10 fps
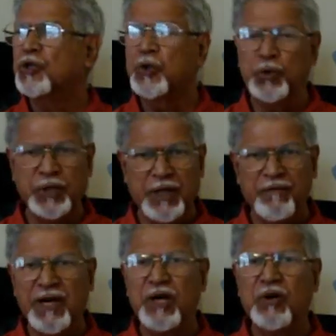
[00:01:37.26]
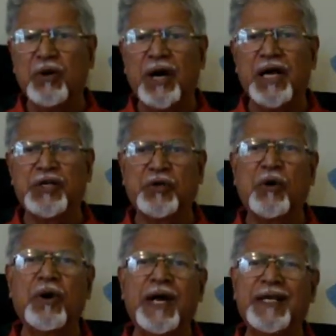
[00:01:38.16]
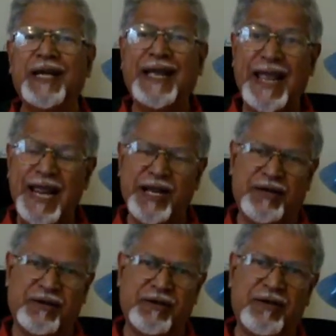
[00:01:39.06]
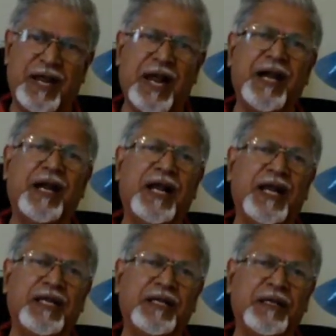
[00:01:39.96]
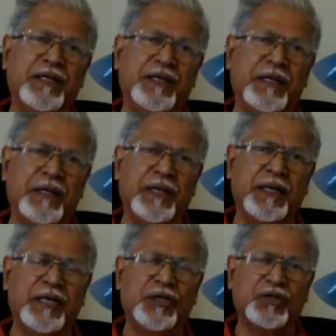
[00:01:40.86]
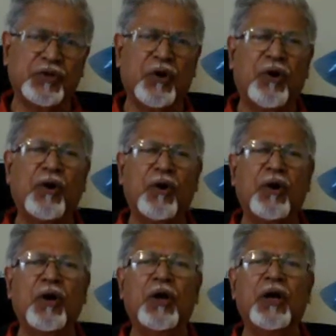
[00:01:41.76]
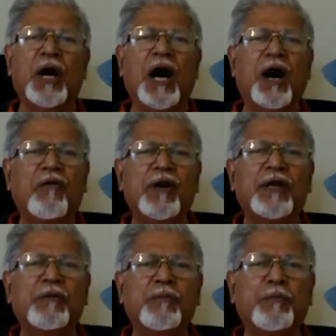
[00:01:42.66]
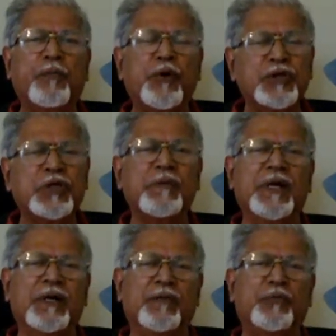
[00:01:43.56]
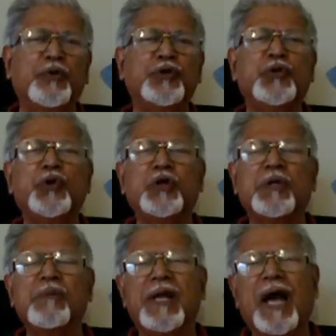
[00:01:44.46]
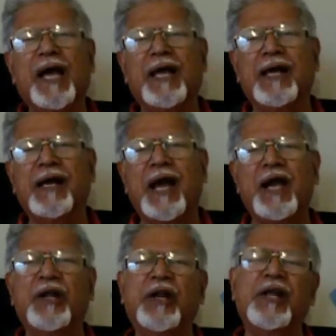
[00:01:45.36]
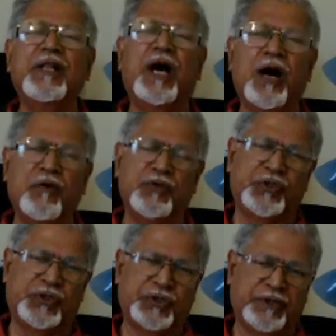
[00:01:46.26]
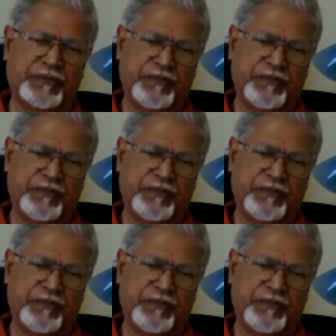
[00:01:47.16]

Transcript: Through the window I saw at the gate and I saw our postman Purushottam Nayak entering the house.